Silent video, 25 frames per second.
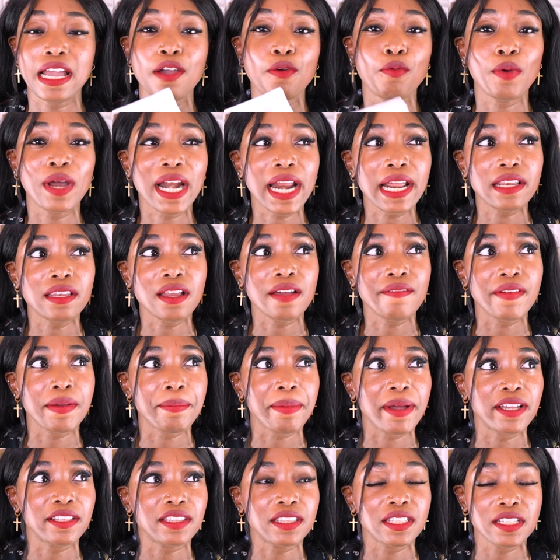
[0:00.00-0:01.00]
And what I love
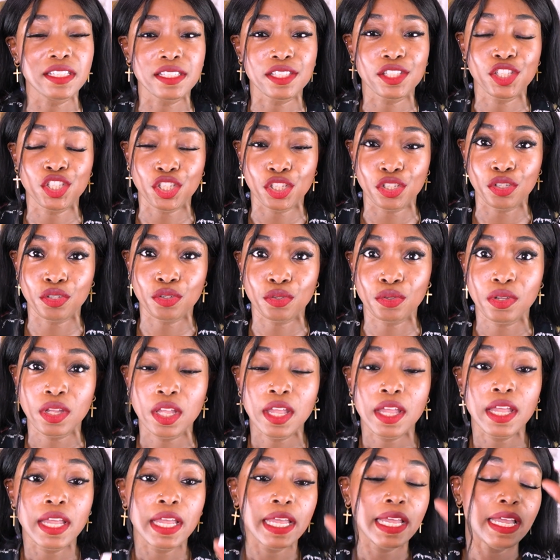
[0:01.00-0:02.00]
about this too
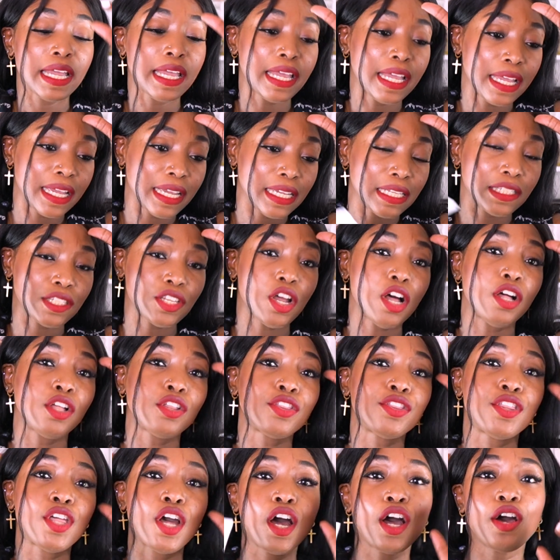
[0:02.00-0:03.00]
is,
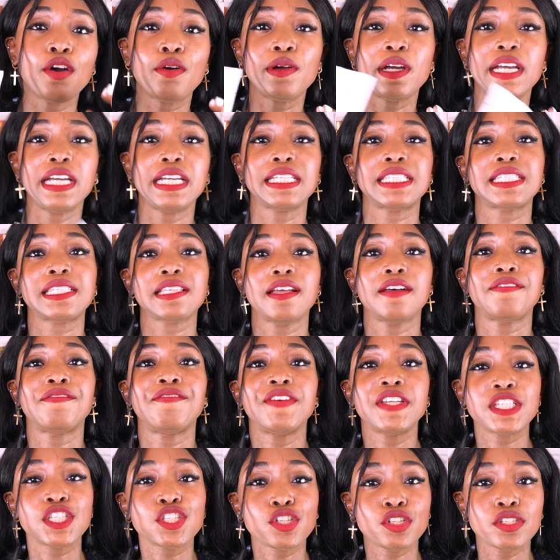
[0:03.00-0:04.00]
although it's a
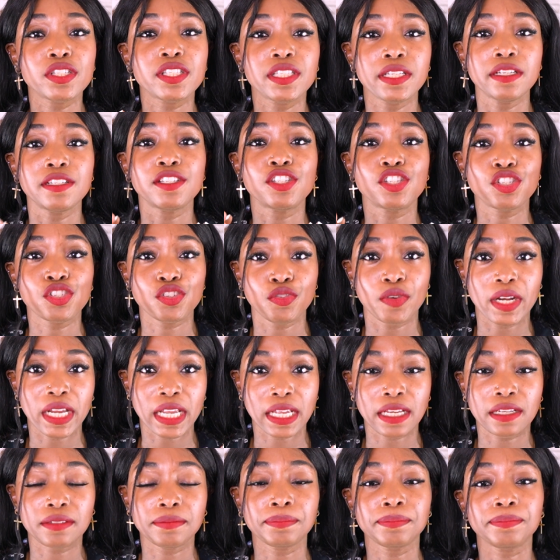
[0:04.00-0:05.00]
physical
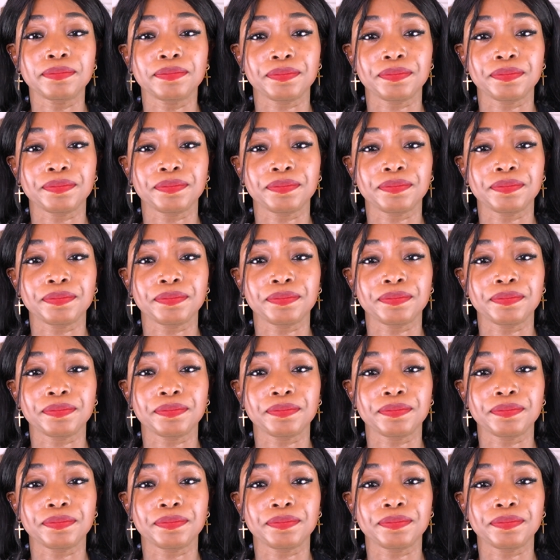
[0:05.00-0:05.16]
sunscreen,